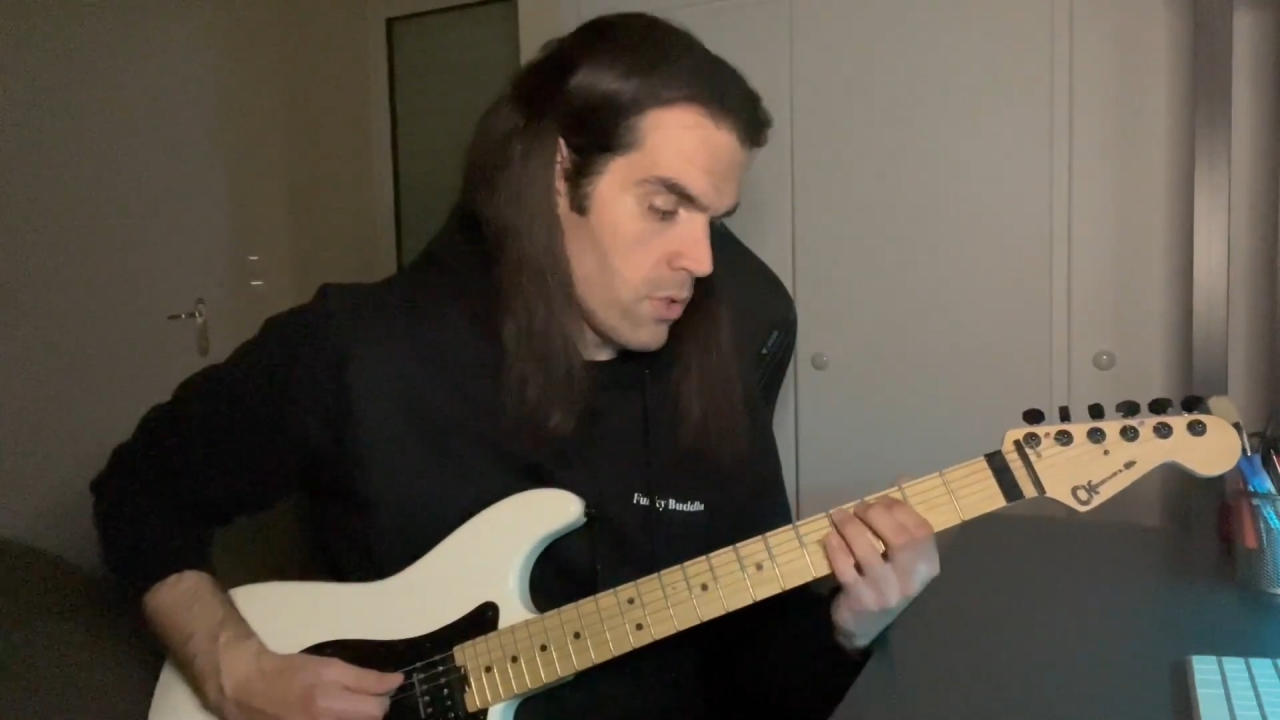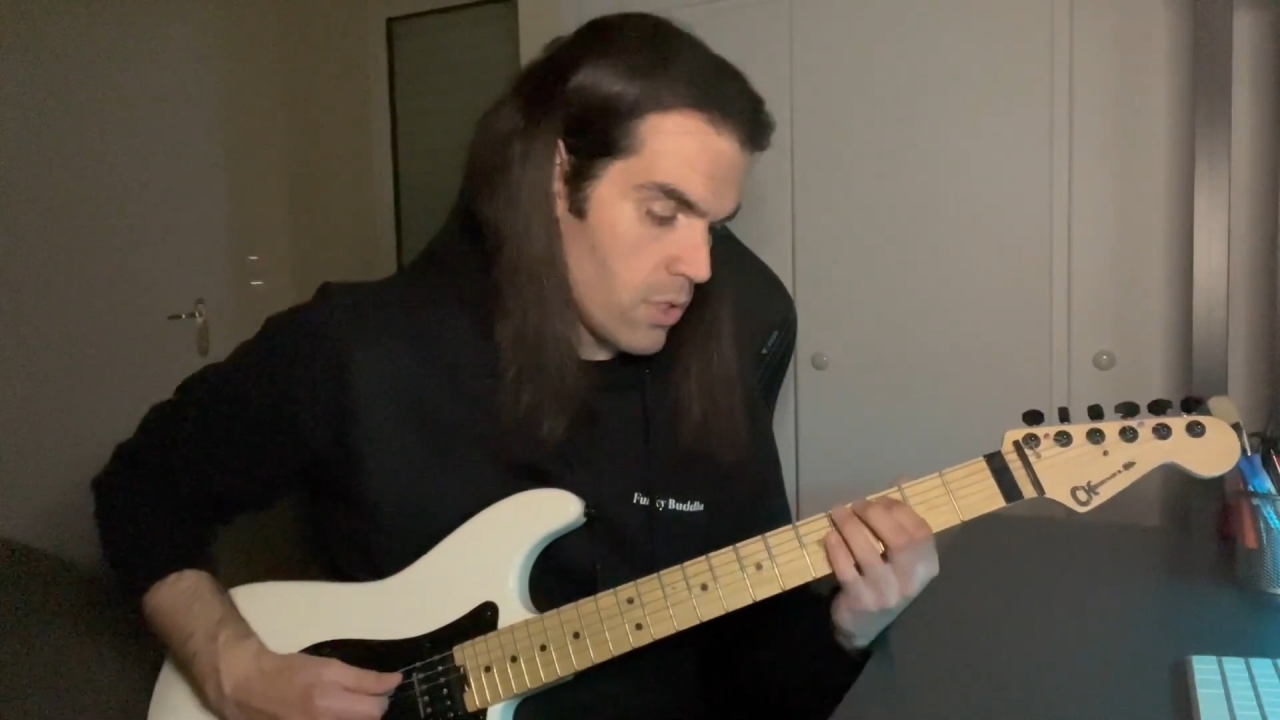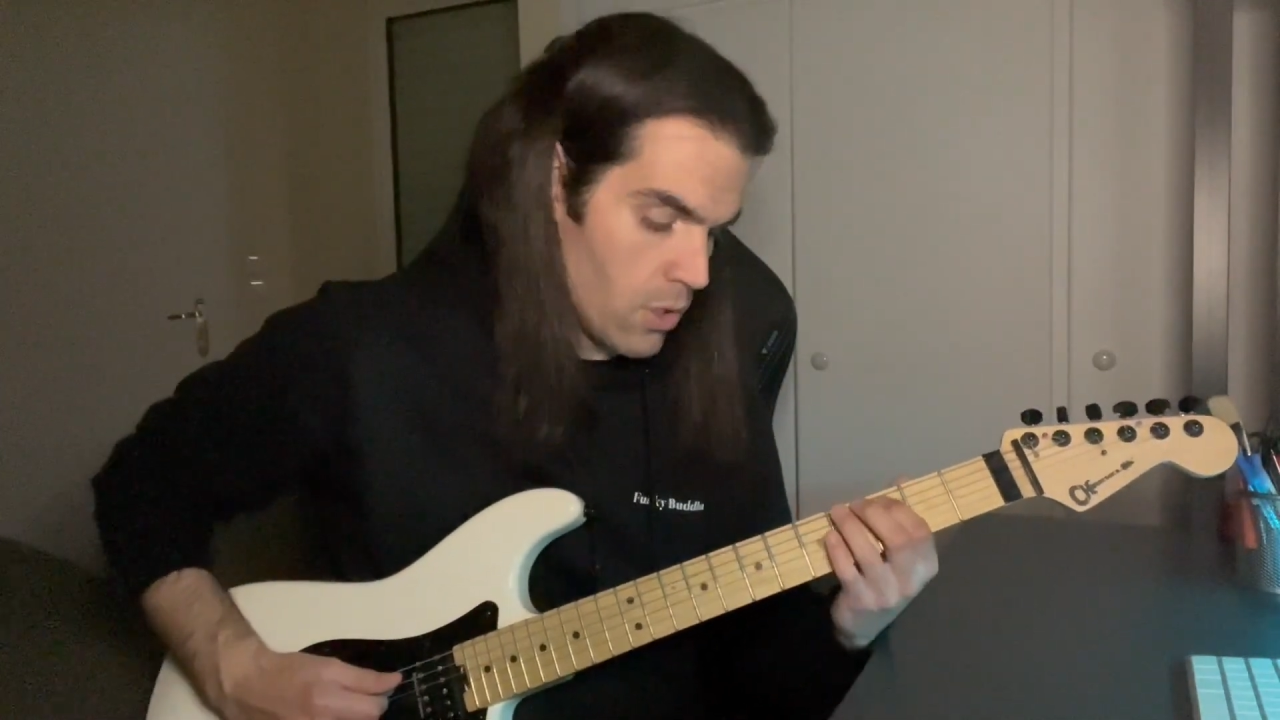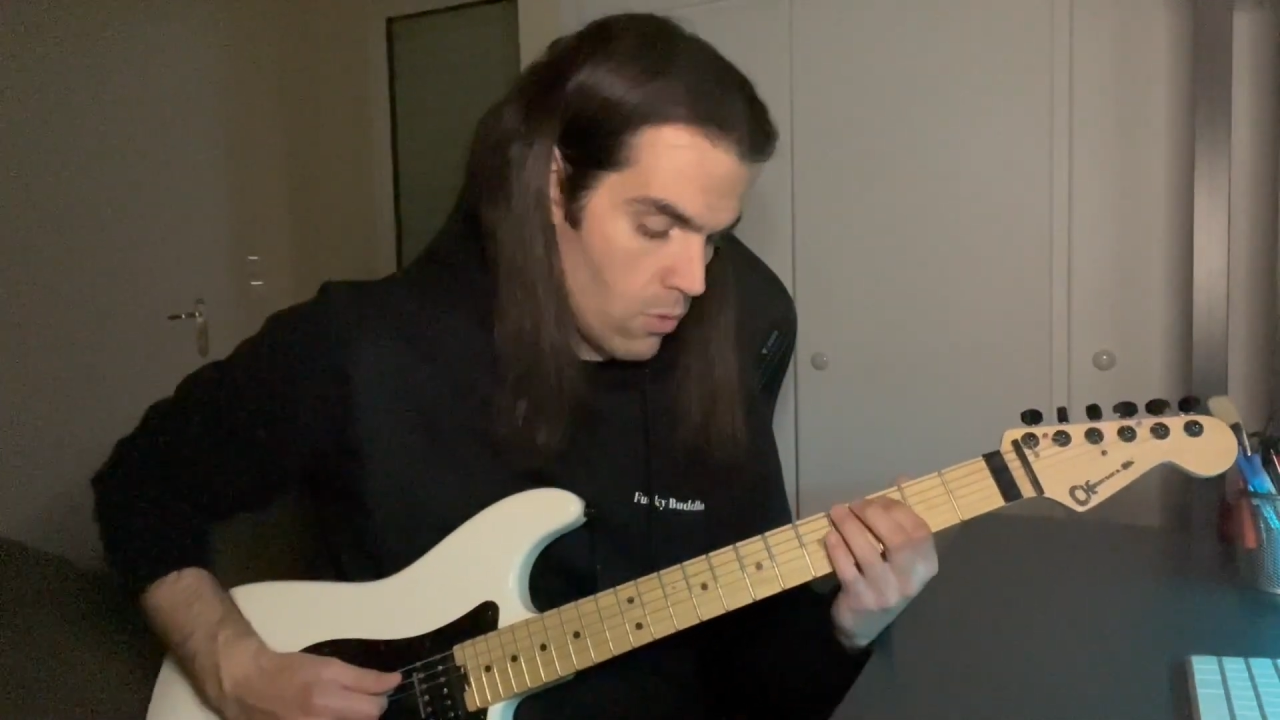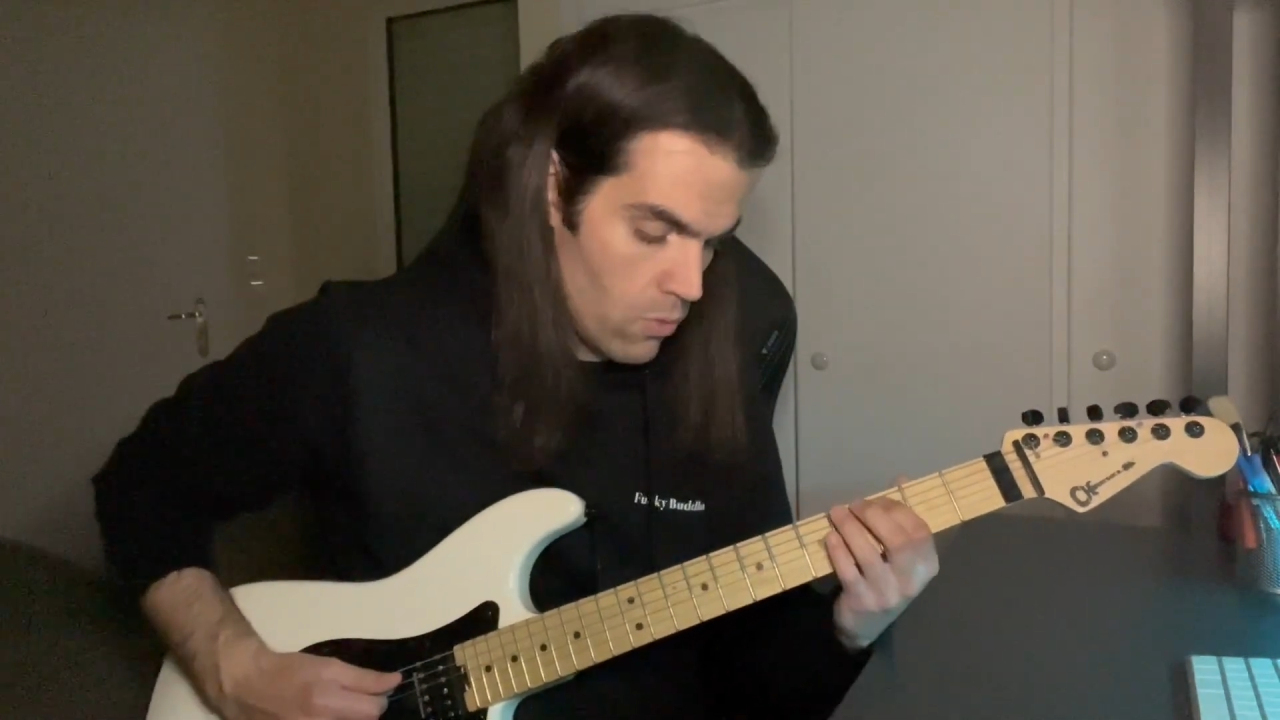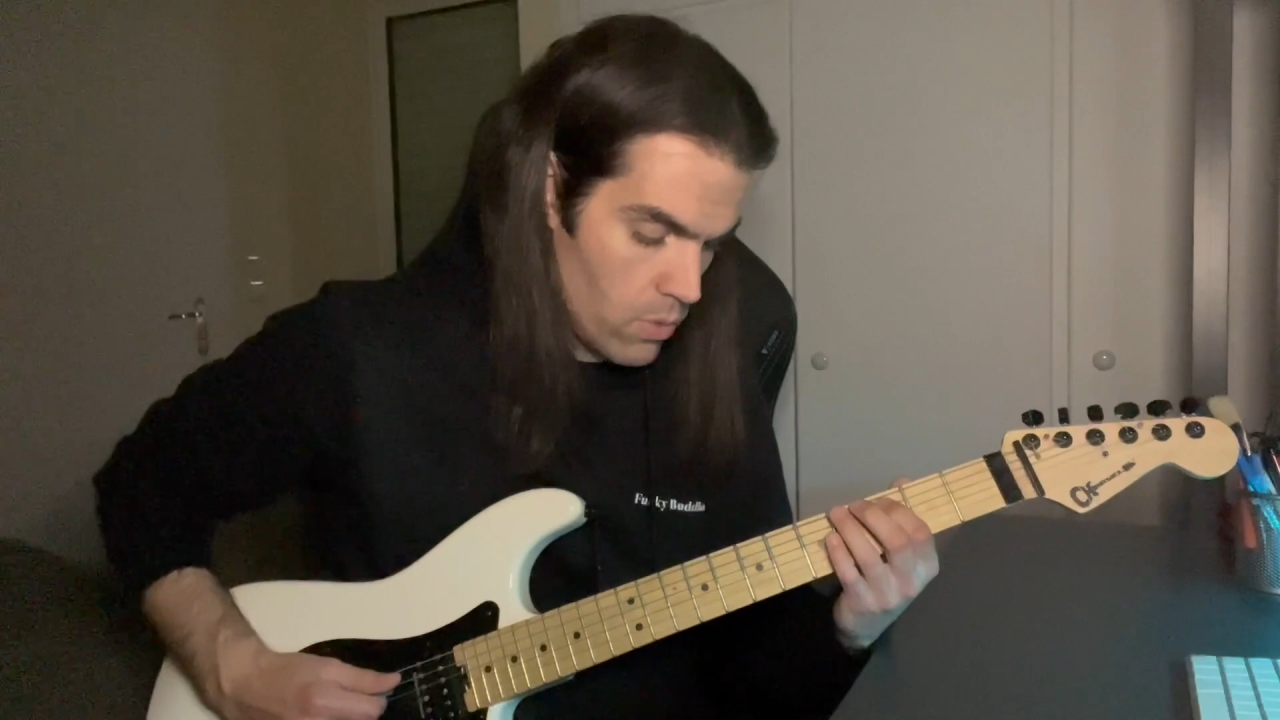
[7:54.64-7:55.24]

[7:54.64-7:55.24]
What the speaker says: So